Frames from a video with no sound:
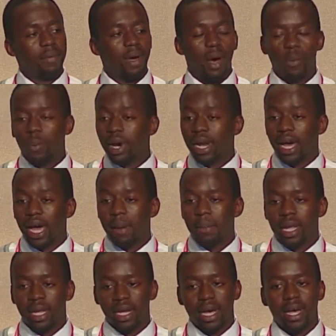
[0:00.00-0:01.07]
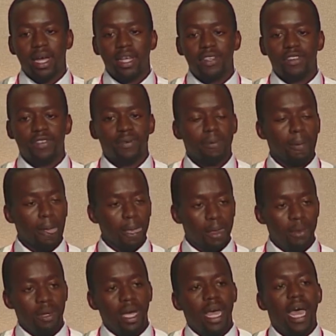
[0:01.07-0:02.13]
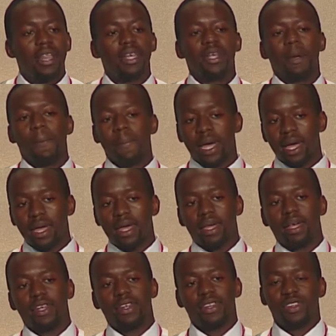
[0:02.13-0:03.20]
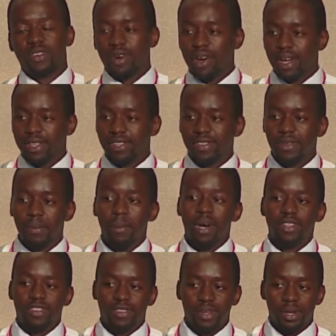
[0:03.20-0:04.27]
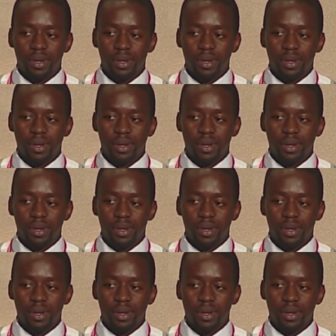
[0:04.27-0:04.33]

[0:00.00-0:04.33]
One eye, many eyes? And then compare and contrast the monster